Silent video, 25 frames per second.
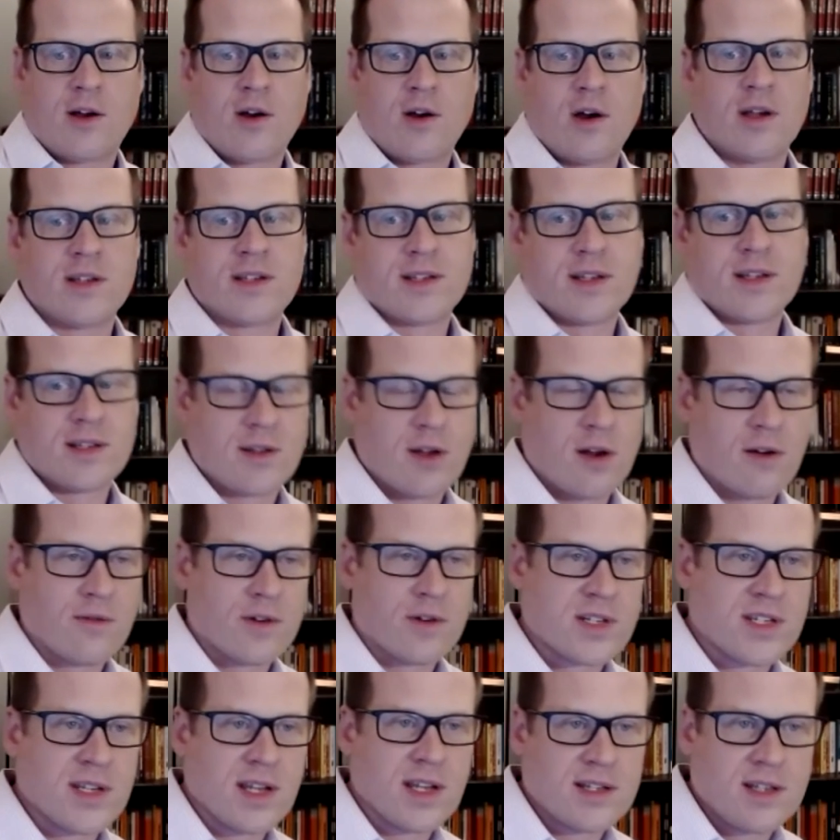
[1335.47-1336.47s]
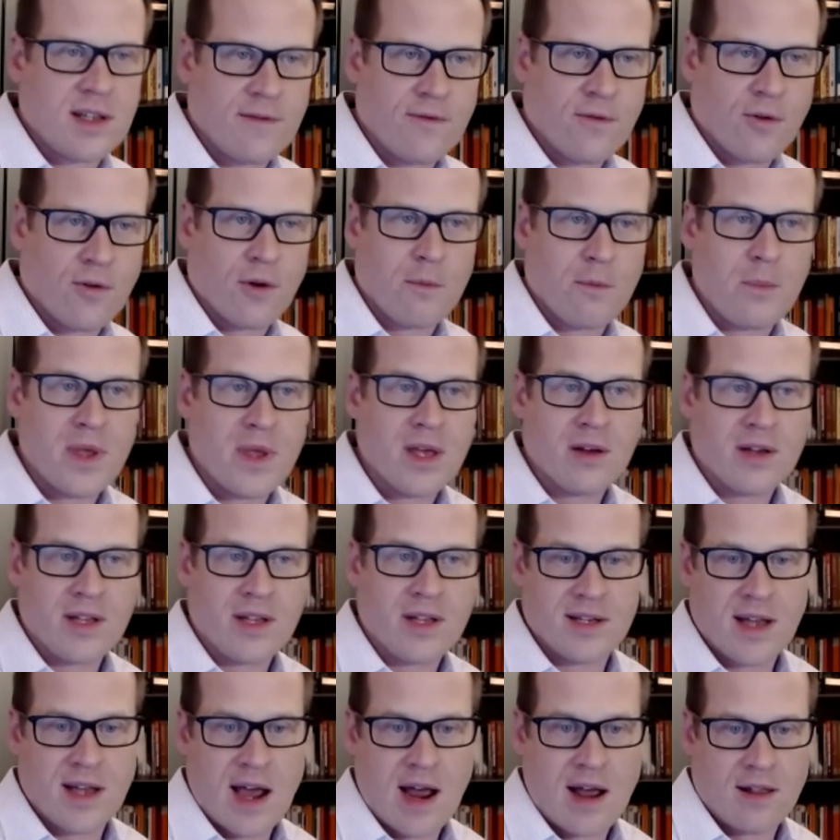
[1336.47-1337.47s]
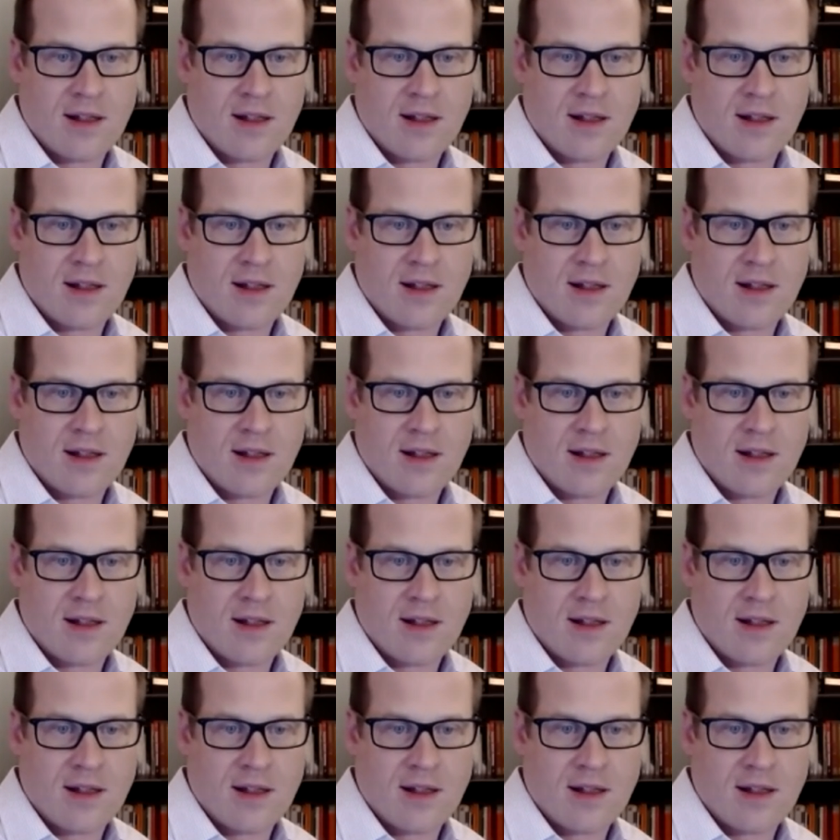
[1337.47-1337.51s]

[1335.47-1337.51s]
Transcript: cost us over $64 billion